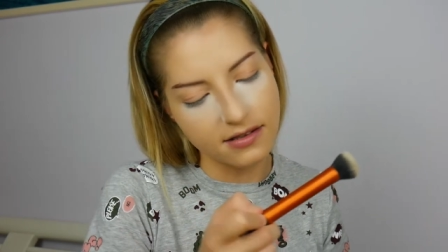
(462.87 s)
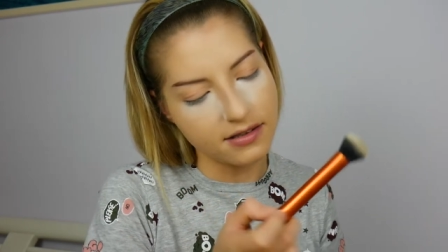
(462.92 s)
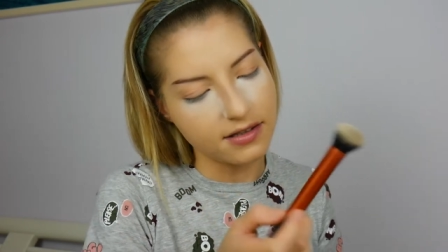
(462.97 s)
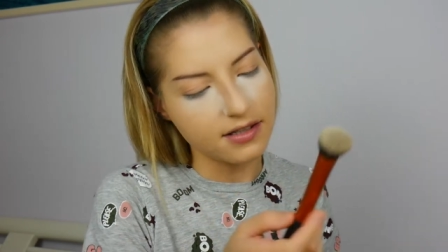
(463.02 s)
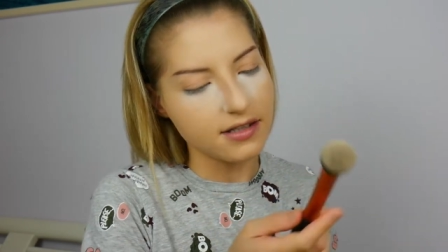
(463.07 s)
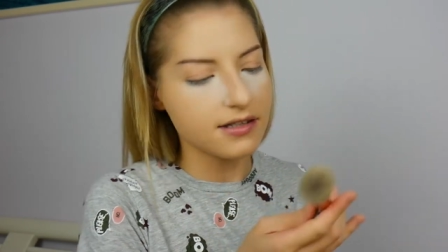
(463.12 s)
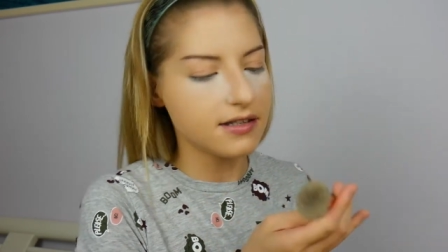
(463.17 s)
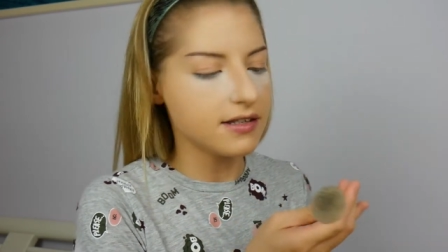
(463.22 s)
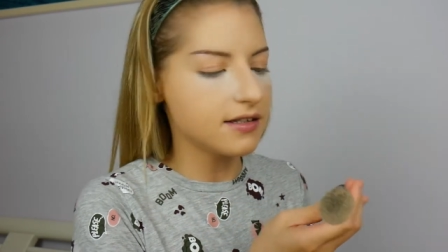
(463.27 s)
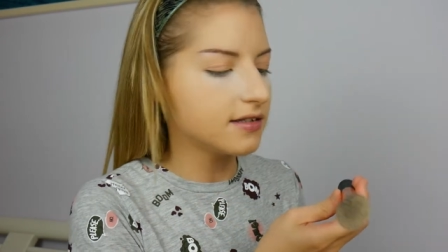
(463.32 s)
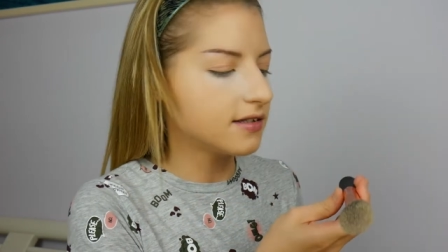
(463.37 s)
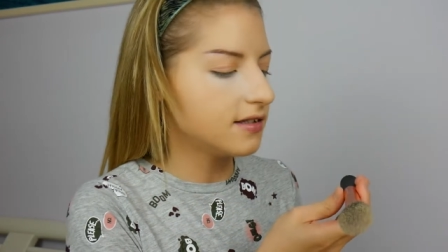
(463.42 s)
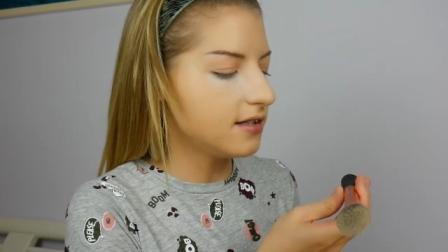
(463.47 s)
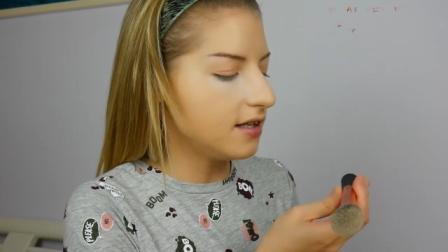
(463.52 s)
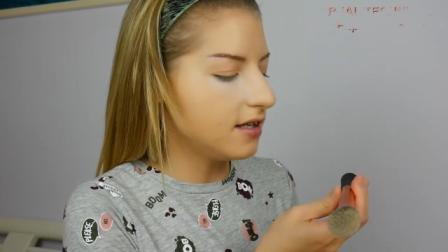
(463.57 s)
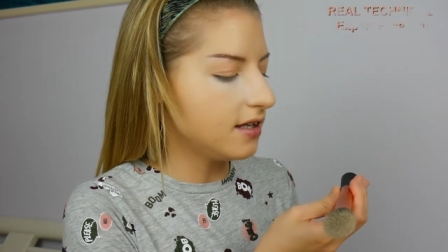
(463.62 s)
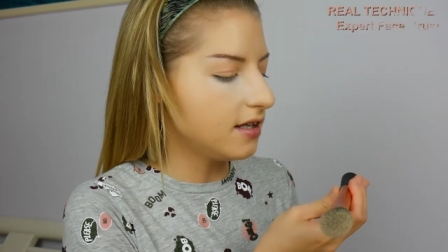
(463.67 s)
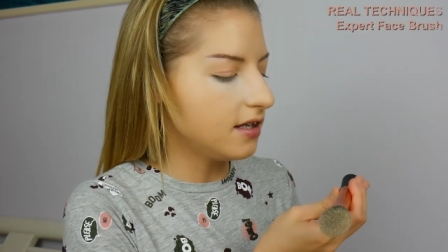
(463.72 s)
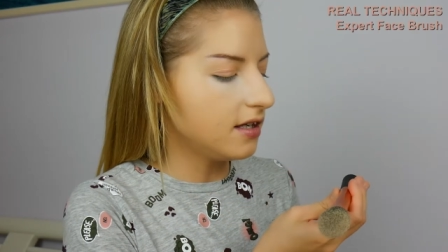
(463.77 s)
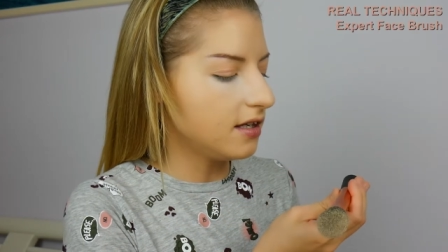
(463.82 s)
This is
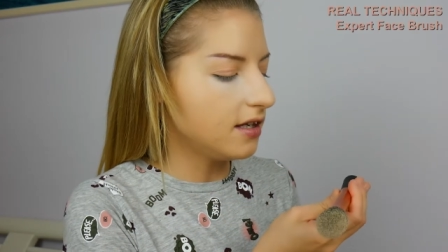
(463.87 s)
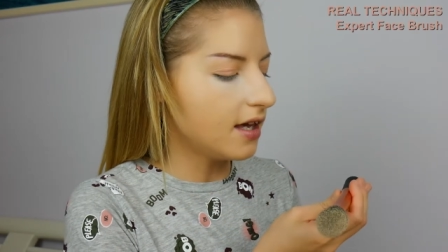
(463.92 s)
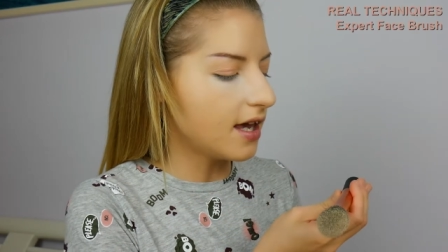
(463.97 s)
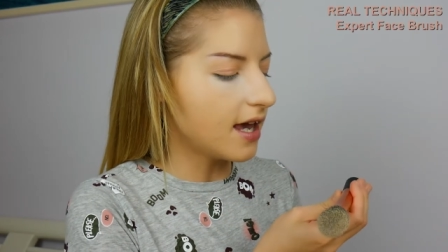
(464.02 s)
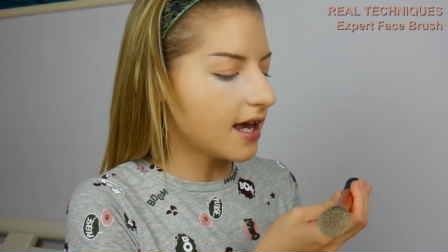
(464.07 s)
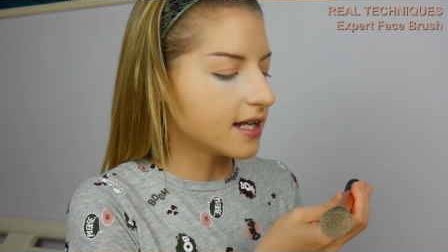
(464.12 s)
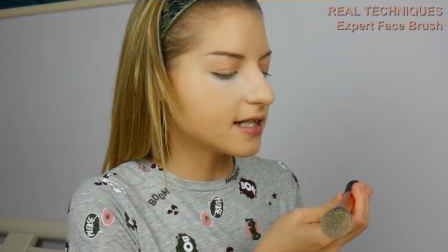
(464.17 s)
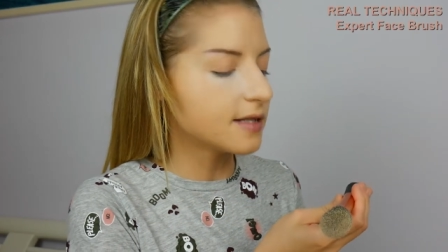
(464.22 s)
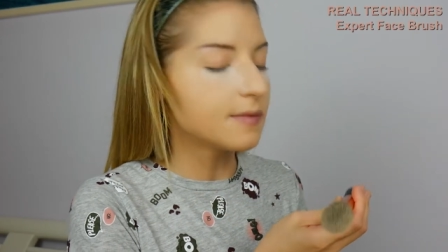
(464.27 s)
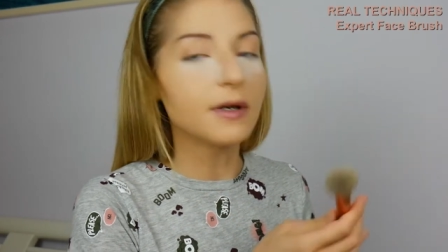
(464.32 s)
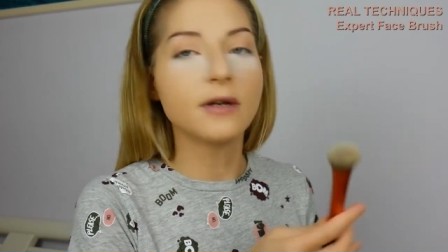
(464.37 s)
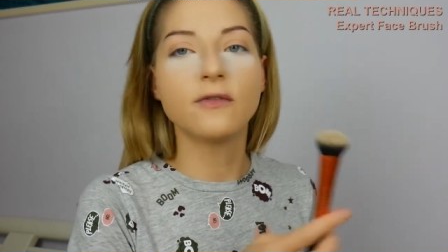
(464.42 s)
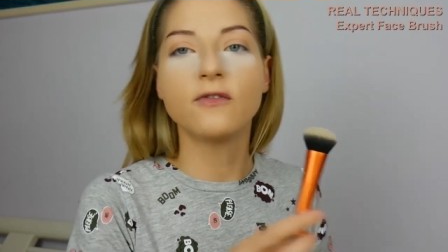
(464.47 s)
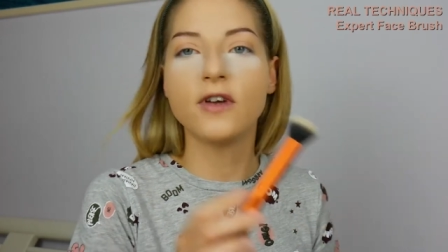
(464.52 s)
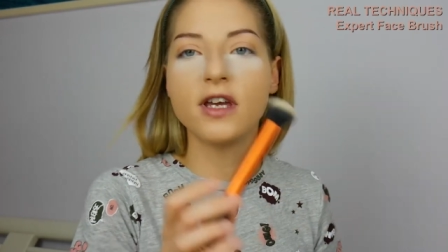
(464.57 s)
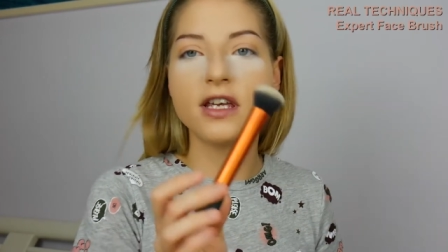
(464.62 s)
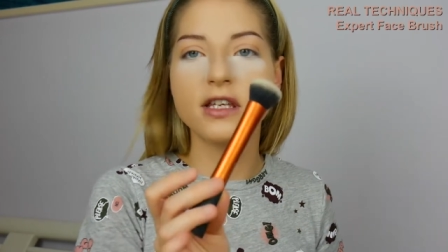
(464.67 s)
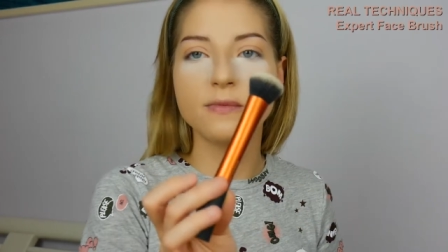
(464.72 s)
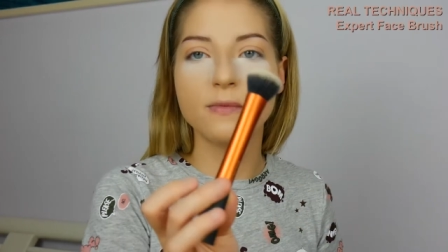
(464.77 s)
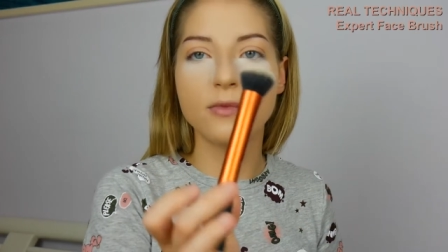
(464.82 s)
the Expert
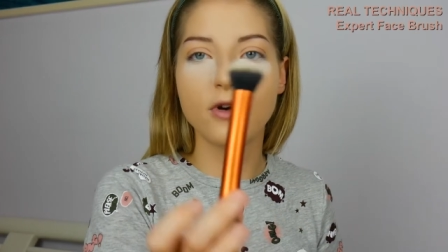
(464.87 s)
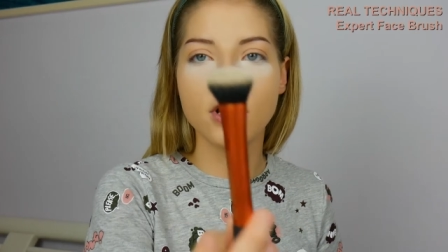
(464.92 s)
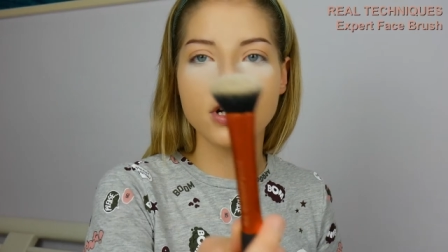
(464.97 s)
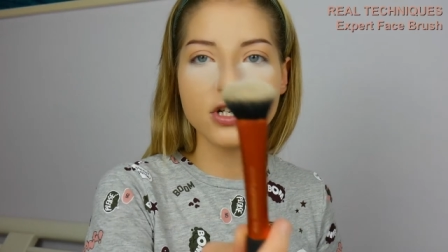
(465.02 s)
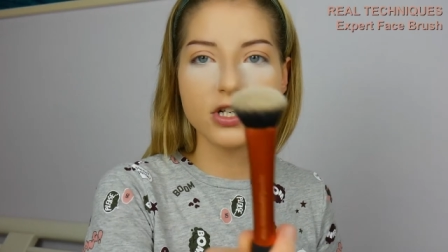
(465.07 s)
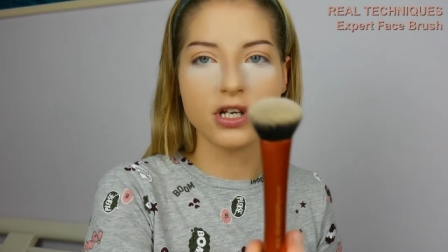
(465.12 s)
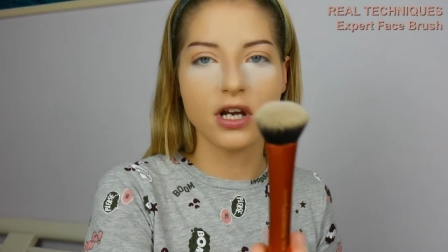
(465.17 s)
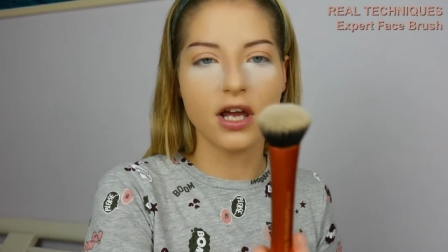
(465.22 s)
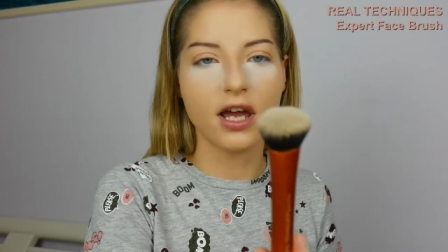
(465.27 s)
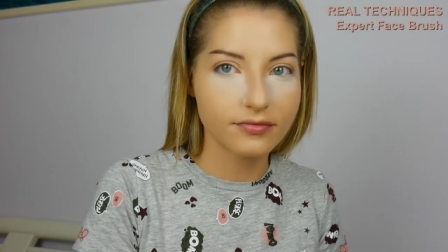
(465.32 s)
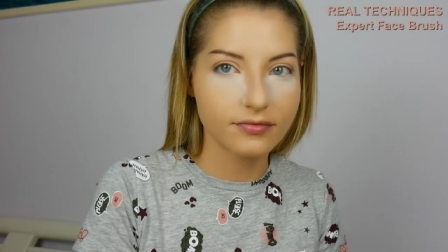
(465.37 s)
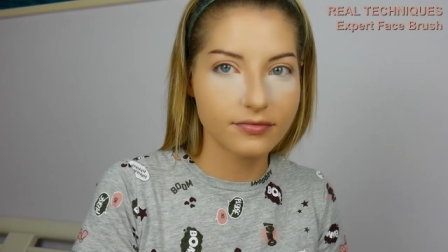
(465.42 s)
Face Brush.